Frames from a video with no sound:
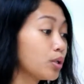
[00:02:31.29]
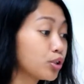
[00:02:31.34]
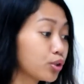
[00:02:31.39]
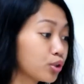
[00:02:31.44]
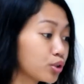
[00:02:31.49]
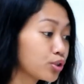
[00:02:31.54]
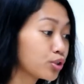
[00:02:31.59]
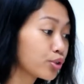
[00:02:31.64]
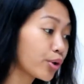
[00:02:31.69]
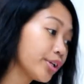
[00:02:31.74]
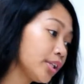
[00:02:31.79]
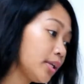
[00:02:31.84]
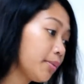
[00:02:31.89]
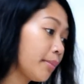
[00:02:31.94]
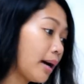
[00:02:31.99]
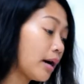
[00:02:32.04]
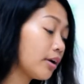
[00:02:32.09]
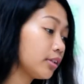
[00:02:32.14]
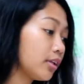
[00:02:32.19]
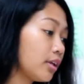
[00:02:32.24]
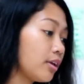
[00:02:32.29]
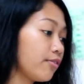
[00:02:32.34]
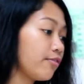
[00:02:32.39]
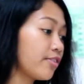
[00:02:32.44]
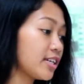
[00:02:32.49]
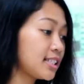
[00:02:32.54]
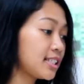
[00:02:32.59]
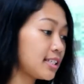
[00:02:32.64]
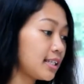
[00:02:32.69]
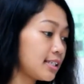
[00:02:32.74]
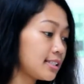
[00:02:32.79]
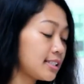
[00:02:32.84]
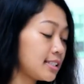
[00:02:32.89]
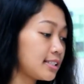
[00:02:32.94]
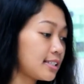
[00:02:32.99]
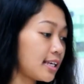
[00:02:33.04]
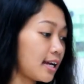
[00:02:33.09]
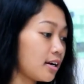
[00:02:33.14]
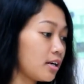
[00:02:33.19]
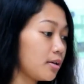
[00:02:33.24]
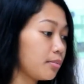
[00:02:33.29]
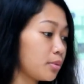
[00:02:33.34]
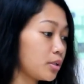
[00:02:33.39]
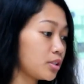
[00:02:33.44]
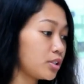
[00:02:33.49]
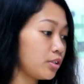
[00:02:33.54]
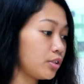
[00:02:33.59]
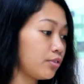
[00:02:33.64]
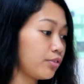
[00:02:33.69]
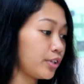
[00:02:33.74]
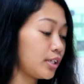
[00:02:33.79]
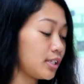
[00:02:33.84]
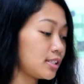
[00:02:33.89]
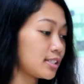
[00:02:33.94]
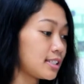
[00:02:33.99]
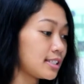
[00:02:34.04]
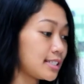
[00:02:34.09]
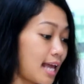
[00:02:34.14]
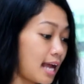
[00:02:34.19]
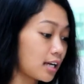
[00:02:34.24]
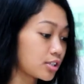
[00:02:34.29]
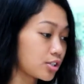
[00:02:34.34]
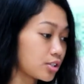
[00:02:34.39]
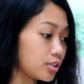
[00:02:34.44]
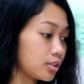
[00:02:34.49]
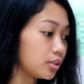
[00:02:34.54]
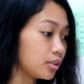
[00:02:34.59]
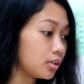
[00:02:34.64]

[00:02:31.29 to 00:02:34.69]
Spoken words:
I want you to sort them out and fix the necessary budget allotted for the